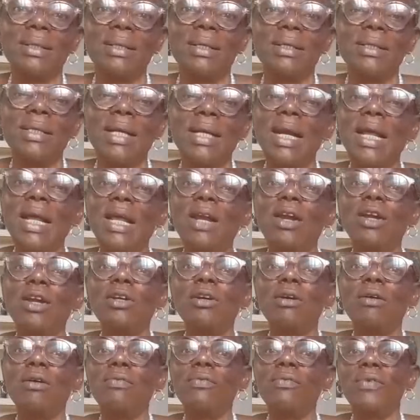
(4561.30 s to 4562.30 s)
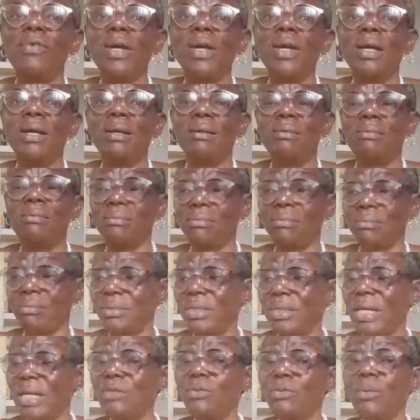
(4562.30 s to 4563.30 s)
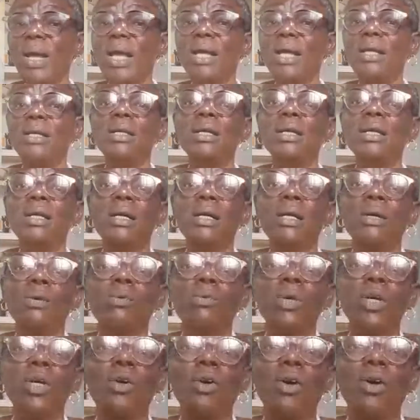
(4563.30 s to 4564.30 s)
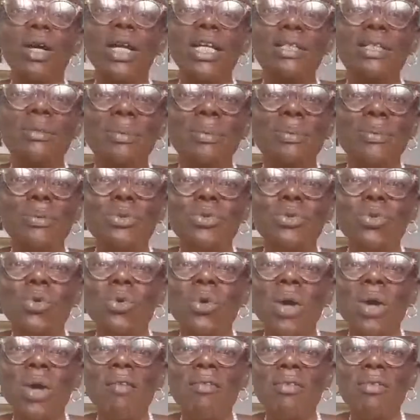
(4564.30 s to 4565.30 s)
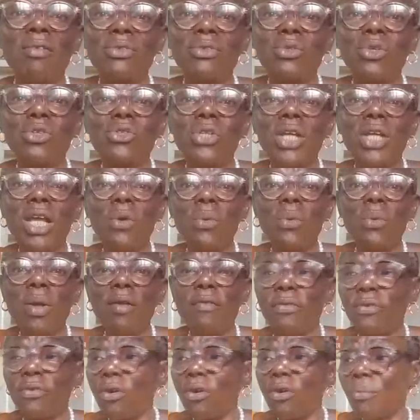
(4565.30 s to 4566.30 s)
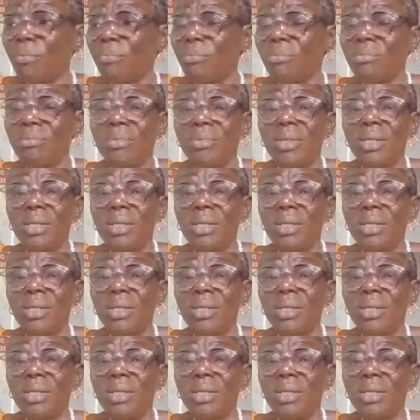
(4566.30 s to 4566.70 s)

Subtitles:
There are a lot of, that's why we encourage people to stay away from